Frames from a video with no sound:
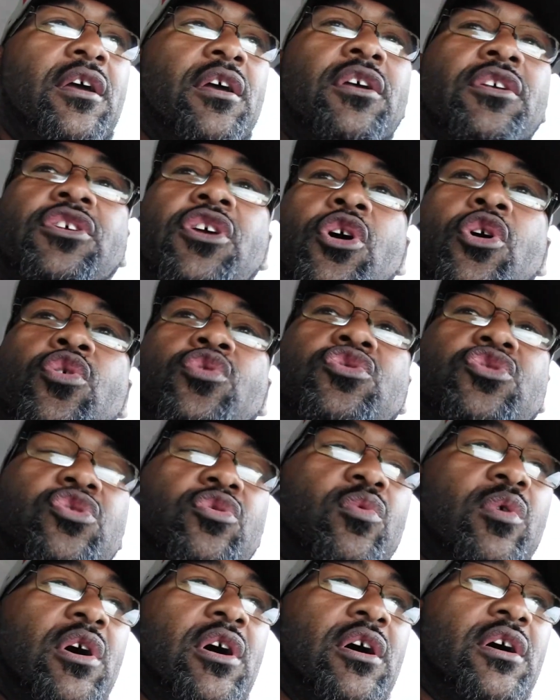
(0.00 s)

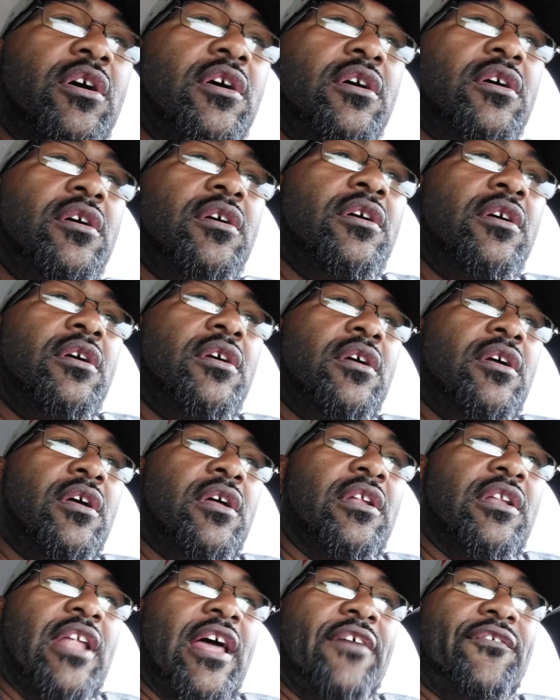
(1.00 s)
YaHuWShuWA
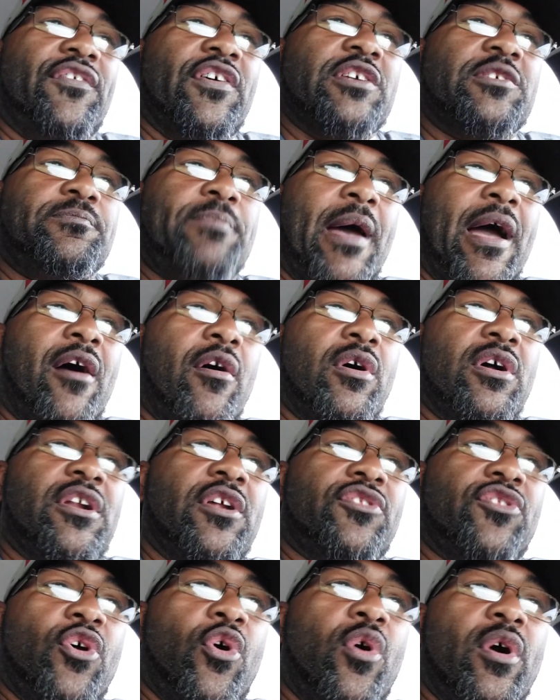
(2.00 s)
left us power and
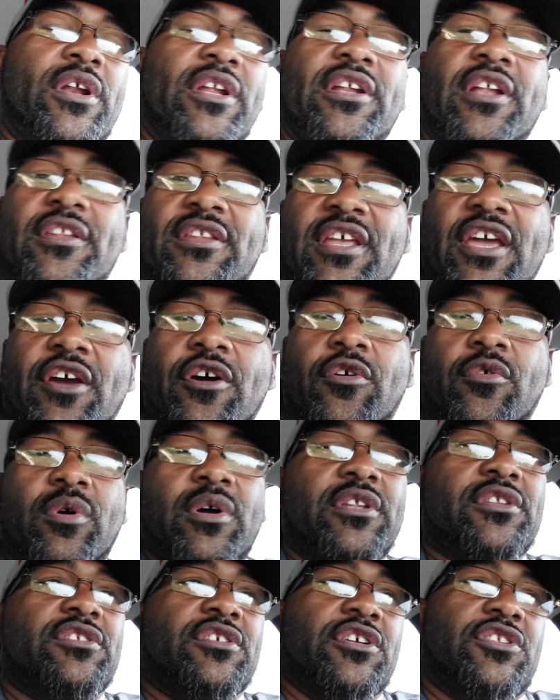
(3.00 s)
authority to deal
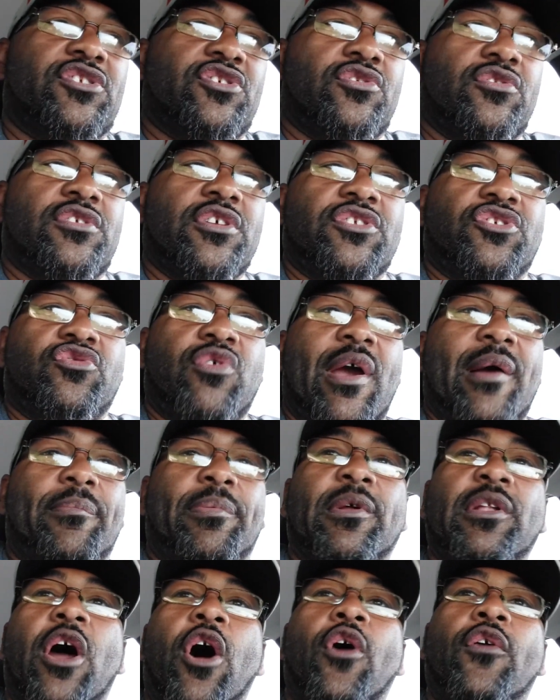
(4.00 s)
with, to
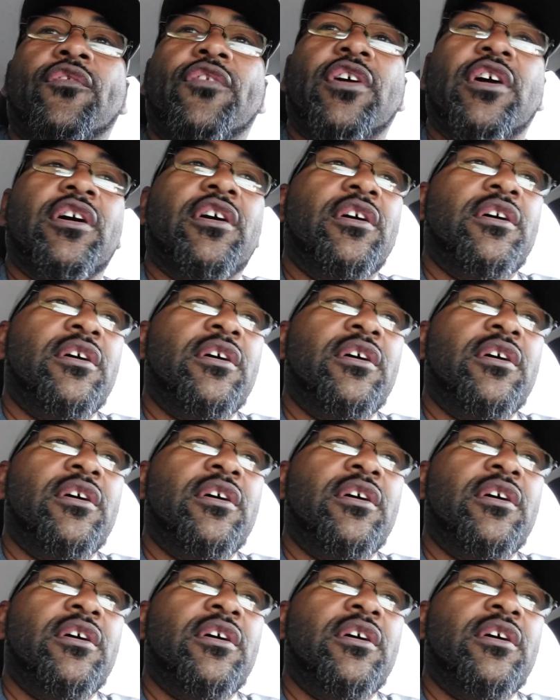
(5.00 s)
trample over